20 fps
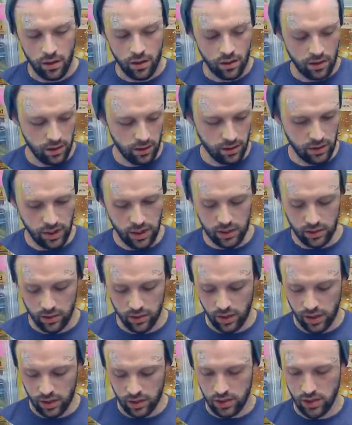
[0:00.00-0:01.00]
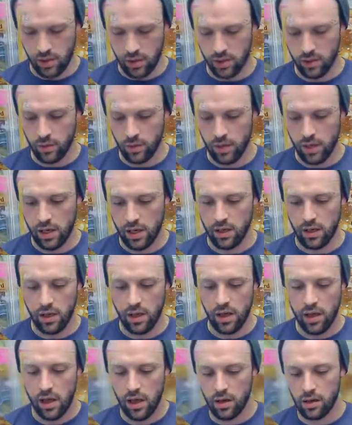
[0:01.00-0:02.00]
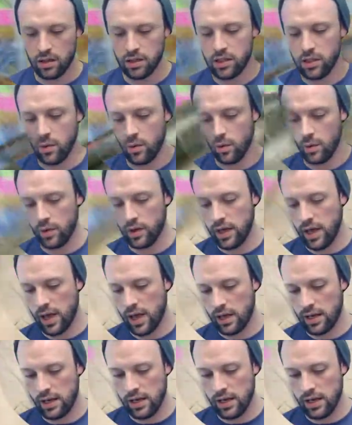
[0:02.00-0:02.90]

Get that trash out of the way. And let's see what we got